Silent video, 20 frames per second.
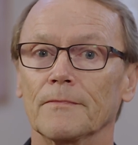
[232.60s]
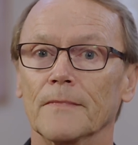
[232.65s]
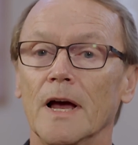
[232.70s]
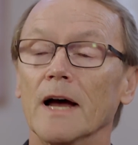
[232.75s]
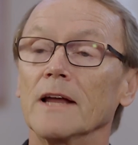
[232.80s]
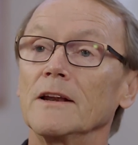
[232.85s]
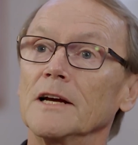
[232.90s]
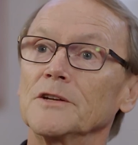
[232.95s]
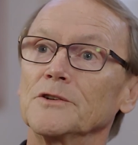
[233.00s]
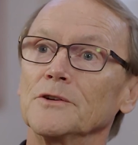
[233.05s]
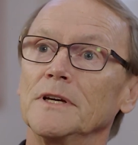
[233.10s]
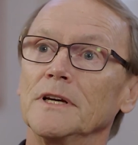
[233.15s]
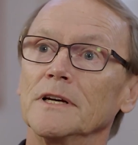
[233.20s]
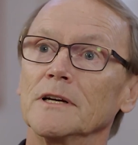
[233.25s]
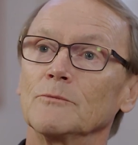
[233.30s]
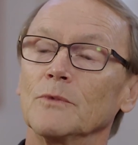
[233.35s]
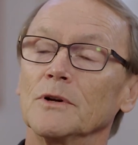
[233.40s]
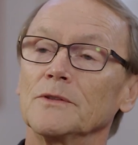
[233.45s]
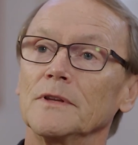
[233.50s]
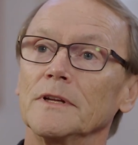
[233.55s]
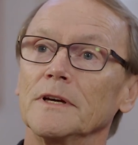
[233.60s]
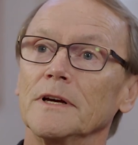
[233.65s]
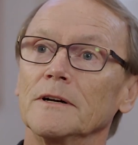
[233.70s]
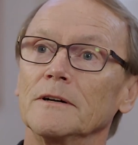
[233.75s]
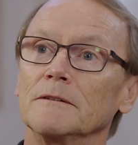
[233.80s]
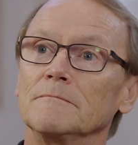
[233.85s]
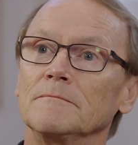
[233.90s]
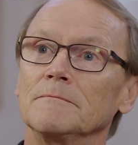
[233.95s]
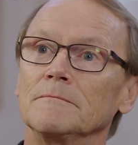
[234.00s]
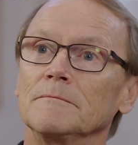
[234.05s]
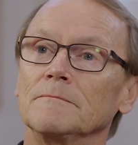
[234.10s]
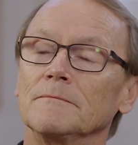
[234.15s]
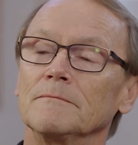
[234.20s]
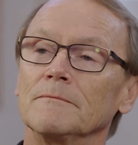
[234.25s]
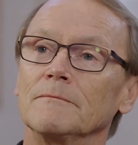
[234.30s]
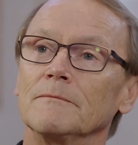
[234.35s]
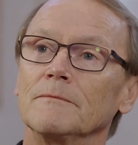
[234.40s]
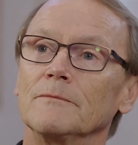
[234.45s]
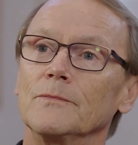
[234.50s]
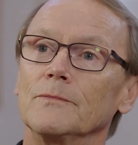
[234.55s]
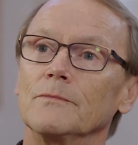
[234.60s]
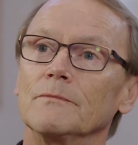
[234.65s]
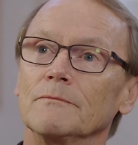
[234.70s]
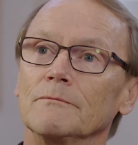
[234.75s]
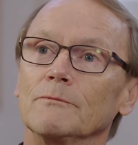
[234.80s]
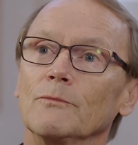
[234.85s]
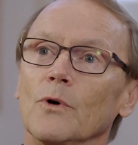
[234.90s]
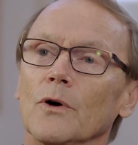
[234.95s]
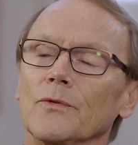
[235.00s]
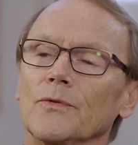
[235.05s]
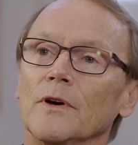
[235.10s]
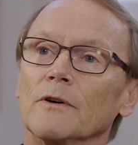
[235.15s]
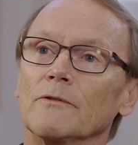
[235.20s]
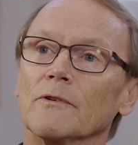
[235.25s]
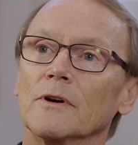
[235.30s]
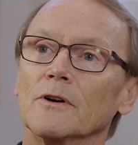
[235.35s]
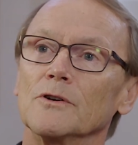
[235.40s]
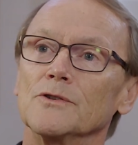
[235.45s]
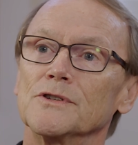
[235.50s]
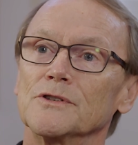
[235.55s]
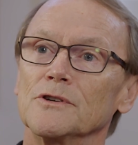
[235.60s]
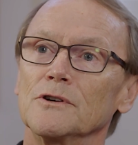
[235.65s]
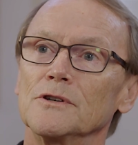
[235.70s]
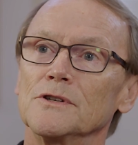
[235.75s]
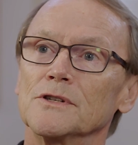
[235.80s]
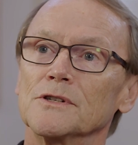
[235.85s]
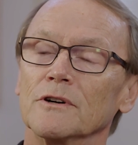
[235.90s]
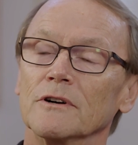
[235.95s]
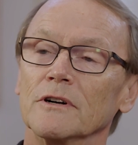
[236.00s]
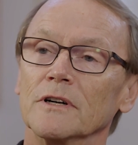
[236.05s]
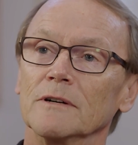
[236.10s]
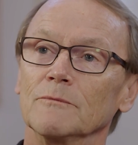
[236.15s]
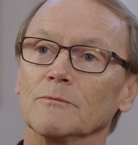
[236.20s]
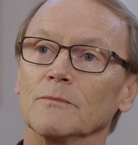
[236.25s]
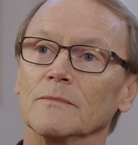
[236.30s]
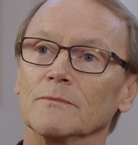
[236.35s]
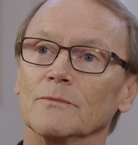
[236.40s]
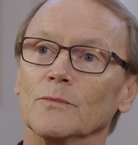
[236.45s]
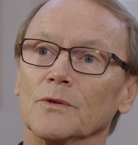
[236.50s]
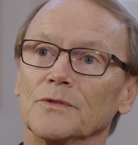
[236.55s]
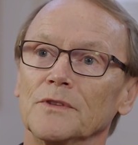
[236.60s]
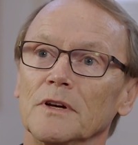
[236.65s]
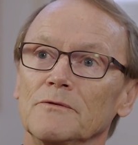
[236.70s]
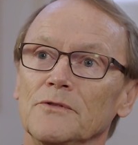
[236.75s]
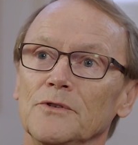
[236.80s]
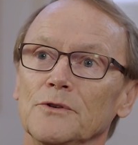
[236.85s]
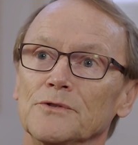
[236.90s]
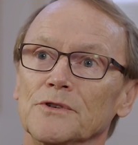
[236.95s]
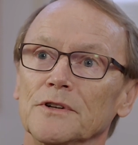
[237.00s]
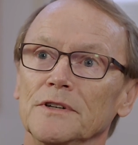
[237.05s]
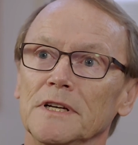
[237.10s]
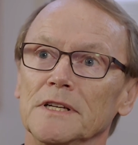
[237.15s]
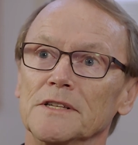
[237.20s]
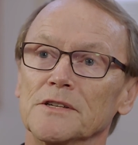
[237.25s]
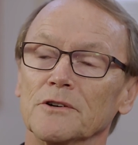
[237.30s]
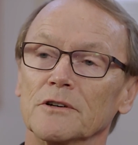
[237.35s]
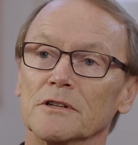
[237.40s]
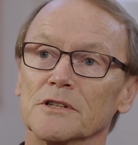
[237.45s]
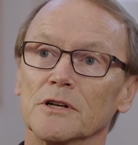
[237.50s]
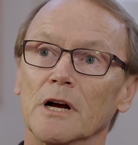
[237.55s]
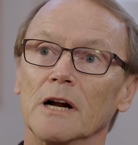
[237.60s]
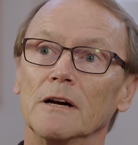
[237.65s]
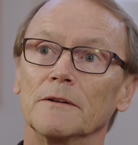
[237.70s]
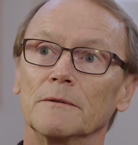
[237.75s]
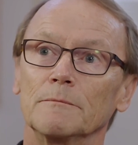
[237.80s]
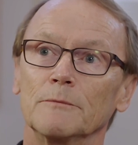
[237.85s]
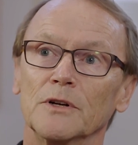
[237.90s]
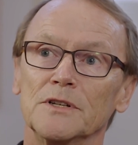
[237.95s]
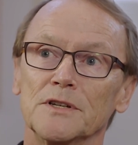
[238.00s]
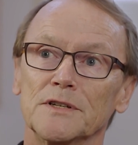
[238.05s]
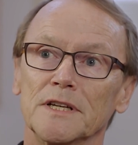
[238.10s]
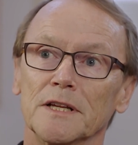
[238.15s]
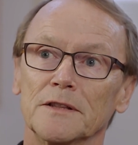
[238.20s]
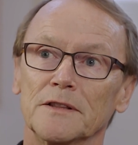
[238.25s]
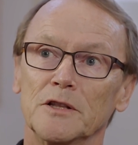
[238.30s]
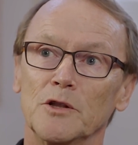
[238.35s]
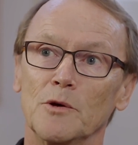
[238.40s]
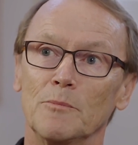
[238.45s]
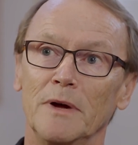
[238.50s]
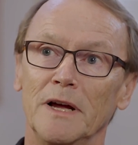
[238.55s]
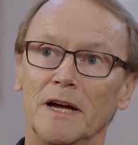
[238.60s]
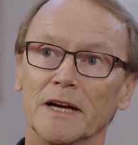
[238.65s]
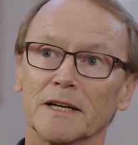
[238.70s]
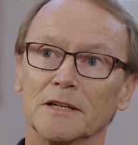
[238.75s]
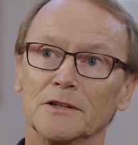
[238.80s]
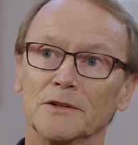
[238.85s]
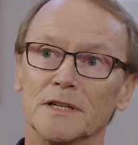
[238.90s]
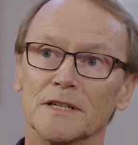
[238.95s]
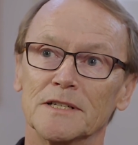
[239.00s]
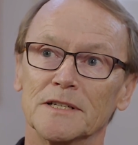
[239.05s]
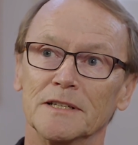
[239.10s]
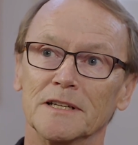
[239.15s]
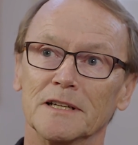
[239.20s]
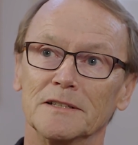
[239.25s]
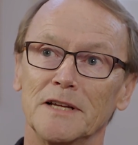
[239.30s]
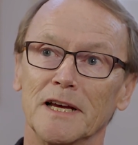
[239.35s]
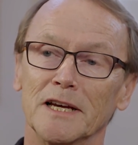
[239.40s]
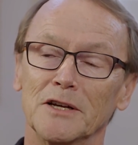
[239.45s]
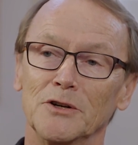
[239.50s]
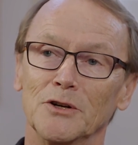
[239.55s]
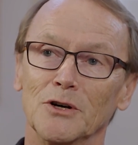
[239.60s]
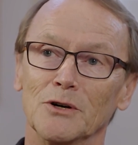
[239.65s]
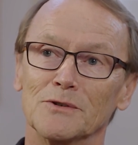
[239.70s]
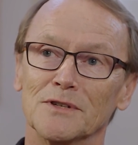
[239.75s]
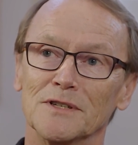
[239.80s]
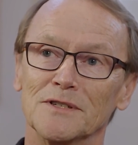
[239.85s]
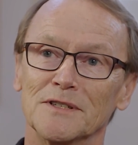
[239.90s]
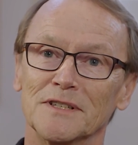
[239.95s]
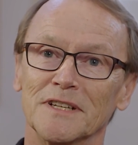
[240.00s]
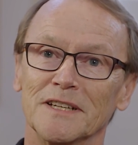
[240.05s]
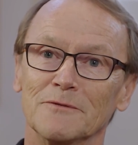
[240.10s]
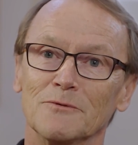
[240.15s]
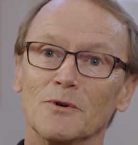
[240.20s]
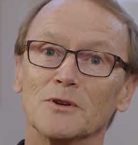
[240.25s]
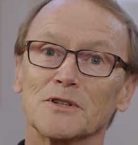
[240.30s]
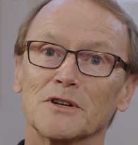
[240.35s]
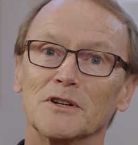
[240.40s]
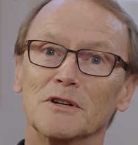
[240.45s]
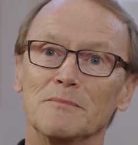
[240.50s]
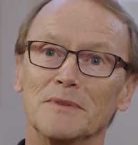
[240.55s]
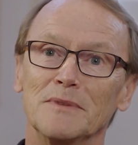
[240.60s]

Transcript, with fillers: I like to hear what their what their concerns are and what their future needs are. So I'm going to sit in the back and listen and take notes and see what's going